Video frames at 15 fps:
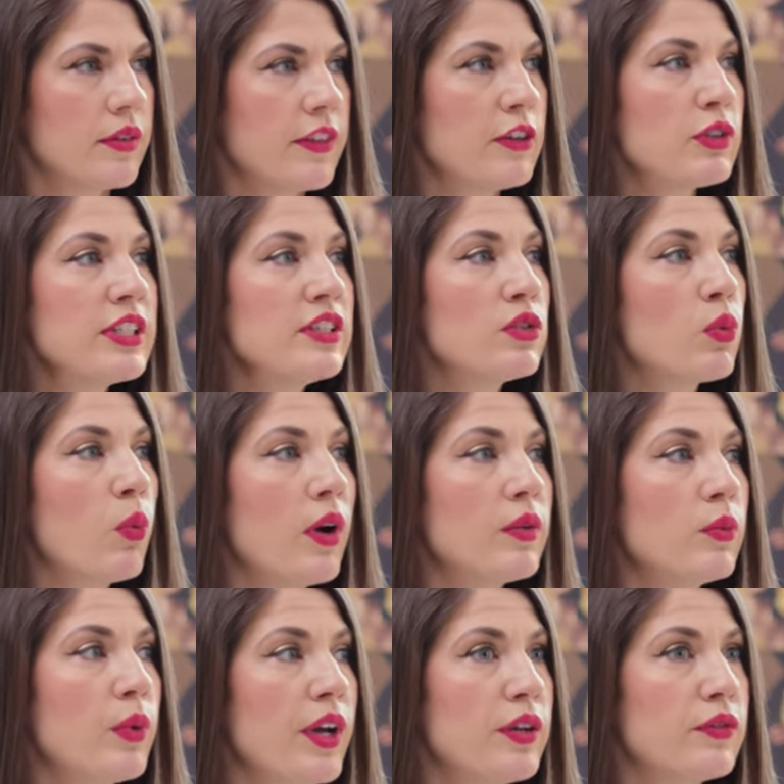there isn't
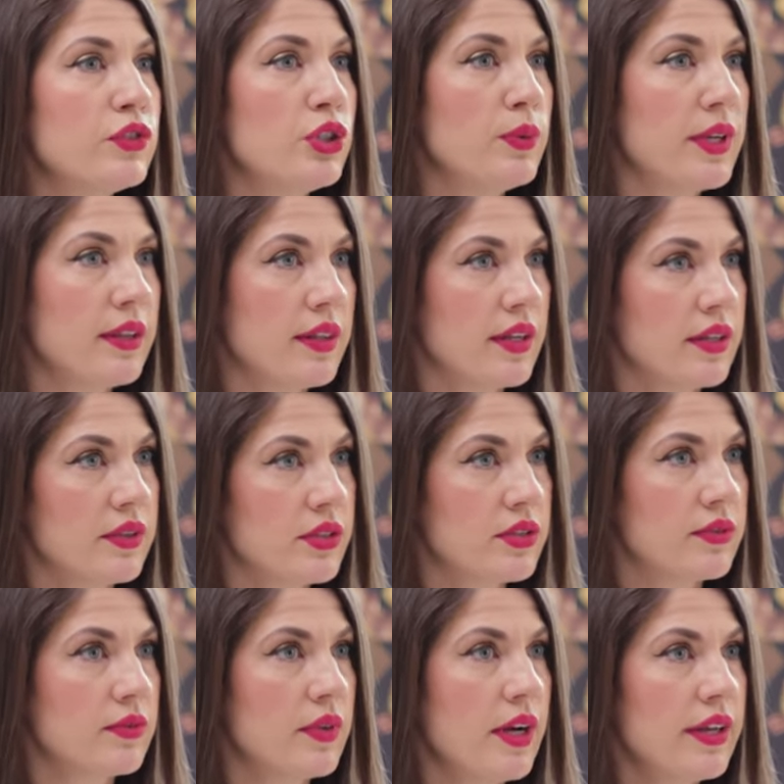one way of doing things.